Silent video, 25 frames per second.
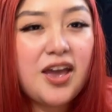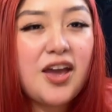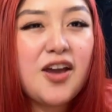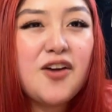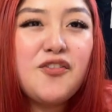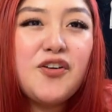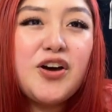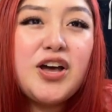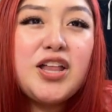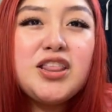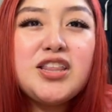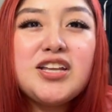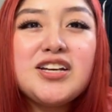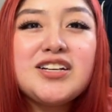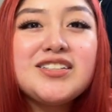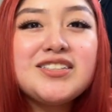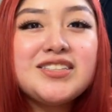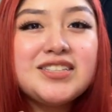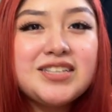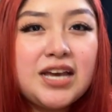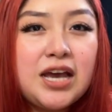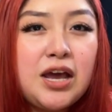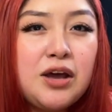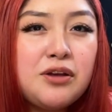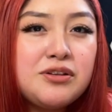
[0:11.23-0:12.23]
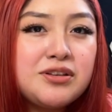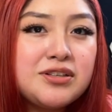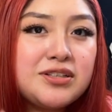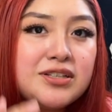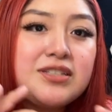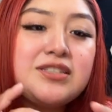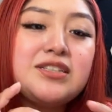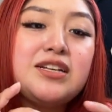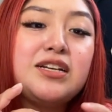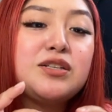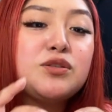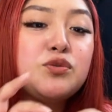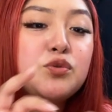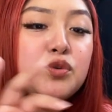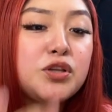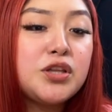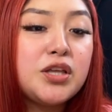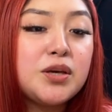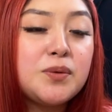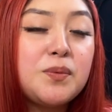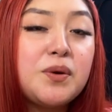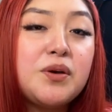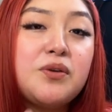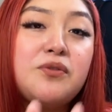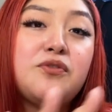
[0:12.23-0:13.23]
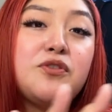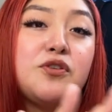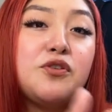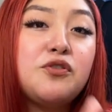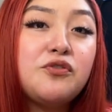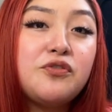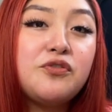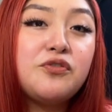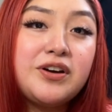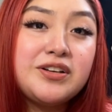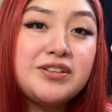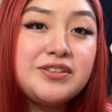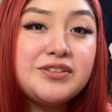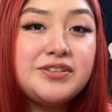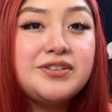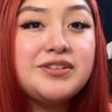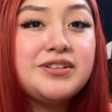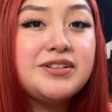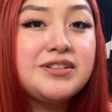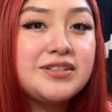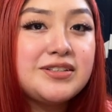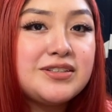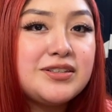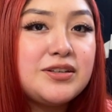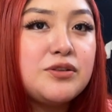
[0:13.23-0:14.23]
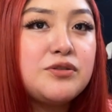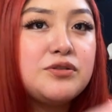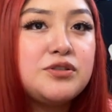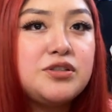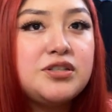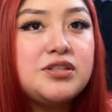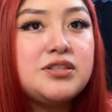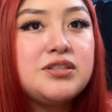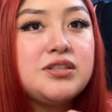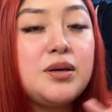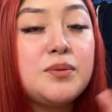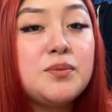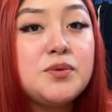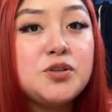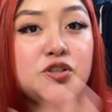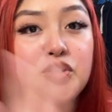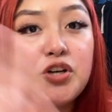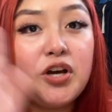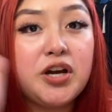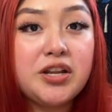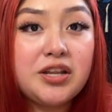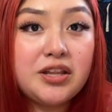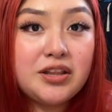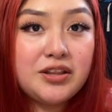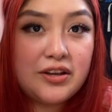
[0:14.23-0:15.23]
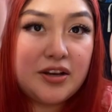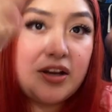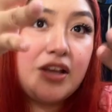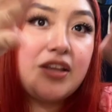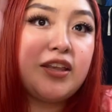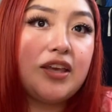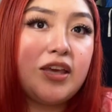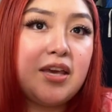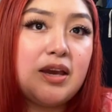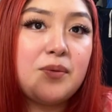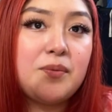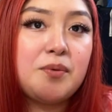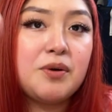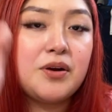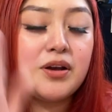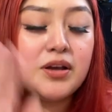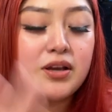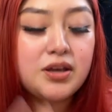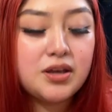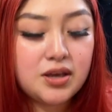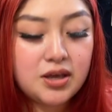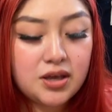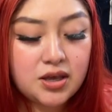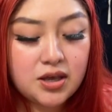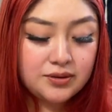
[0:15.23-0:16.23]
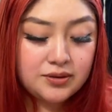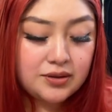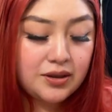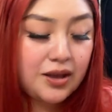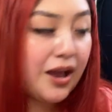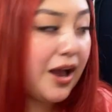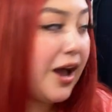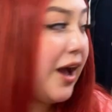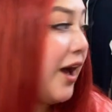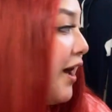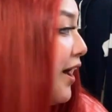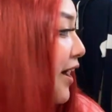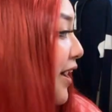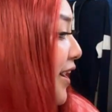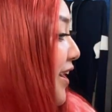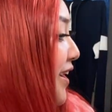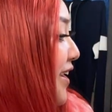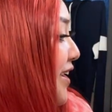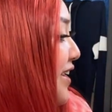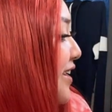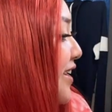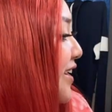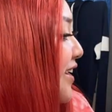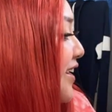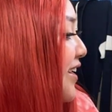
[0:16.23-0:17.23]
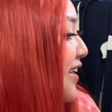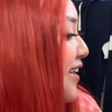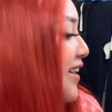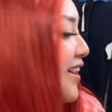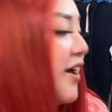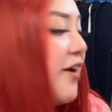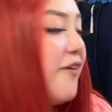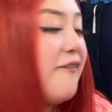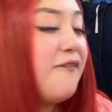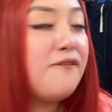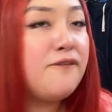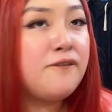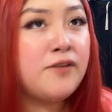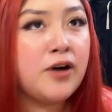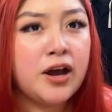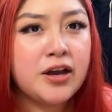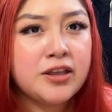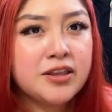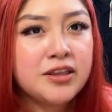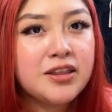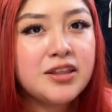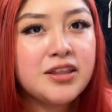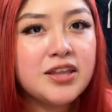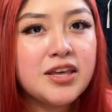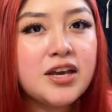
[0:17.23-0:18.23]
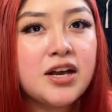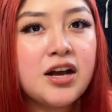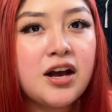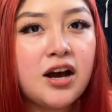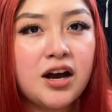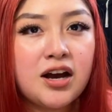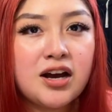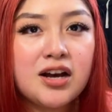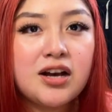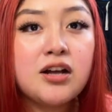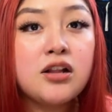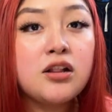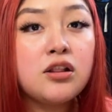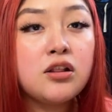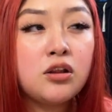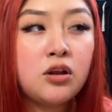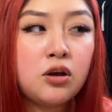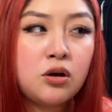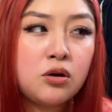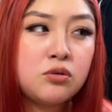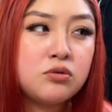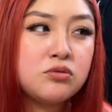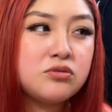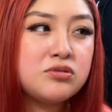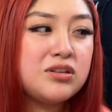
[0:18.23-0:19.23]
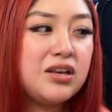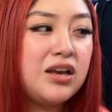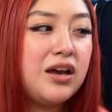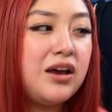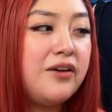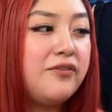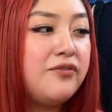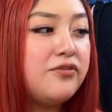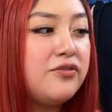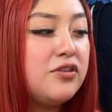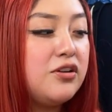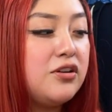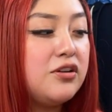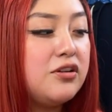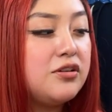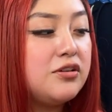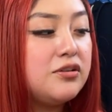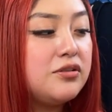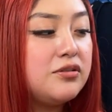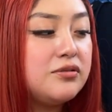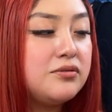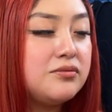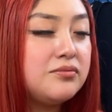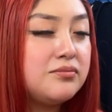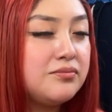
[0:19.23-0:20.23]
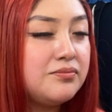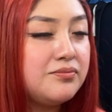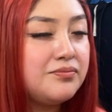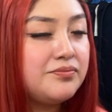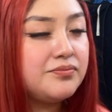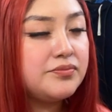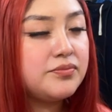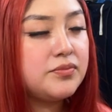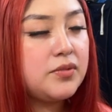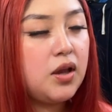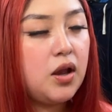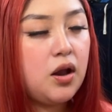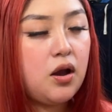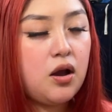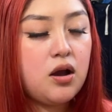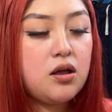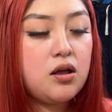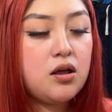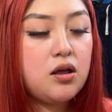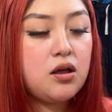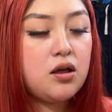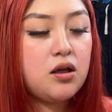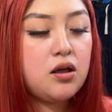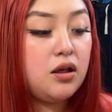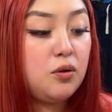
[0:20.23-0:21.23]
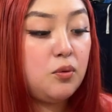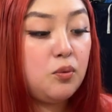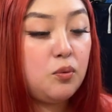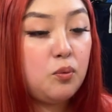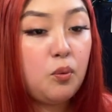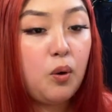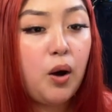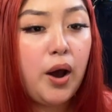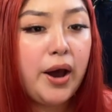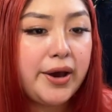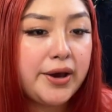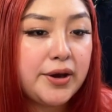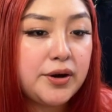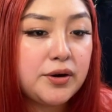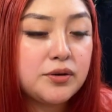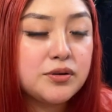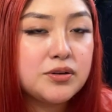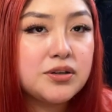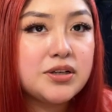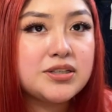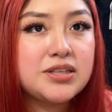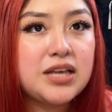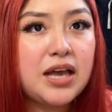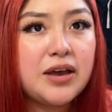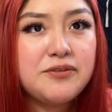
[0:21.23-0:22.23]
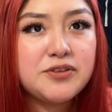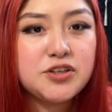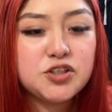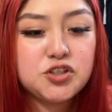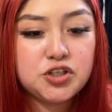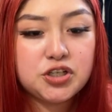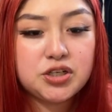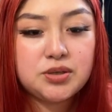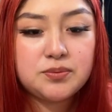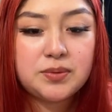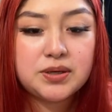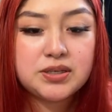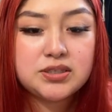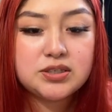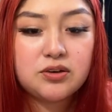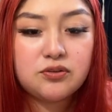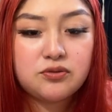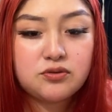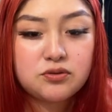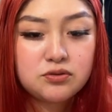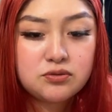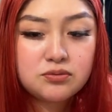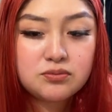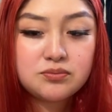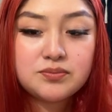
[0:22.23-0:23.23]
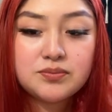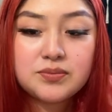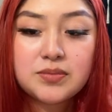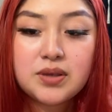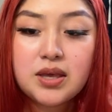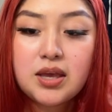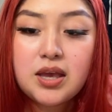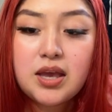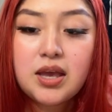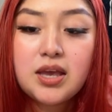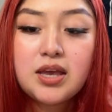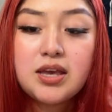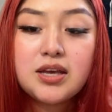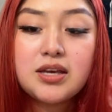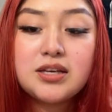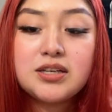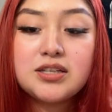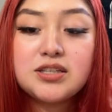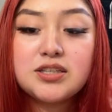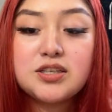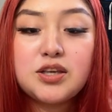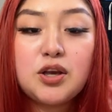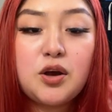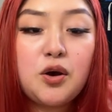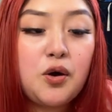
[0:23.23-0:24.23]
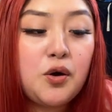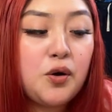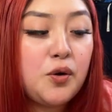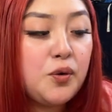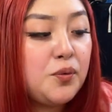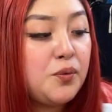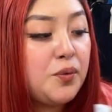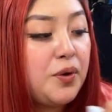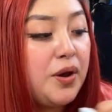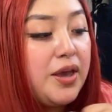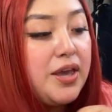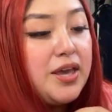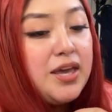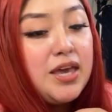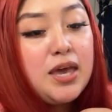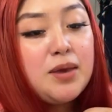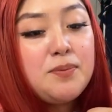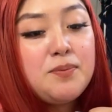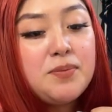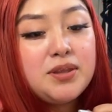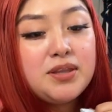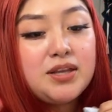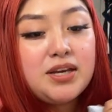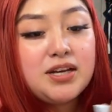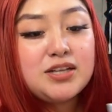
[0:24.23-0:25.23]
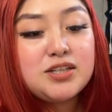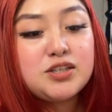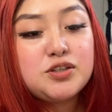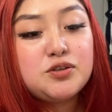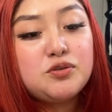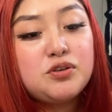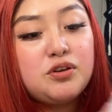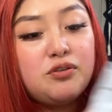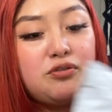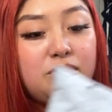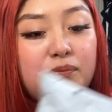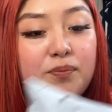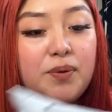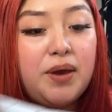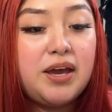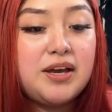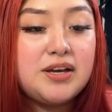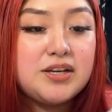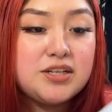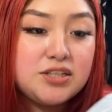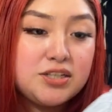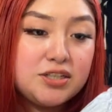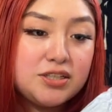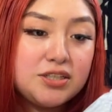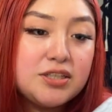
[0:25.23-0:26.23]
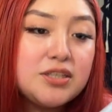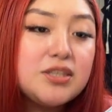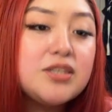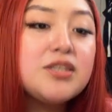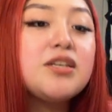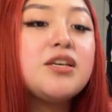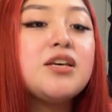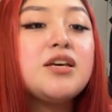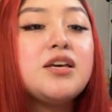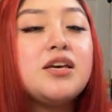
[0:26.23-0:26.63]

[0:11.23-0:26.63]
if I look down, it's cause that's where like my viewfinder is. So just, I'm gonna try and look at the camera. I finally got clothes after a while, cause I haven't treated myself. So it came in like two different packages.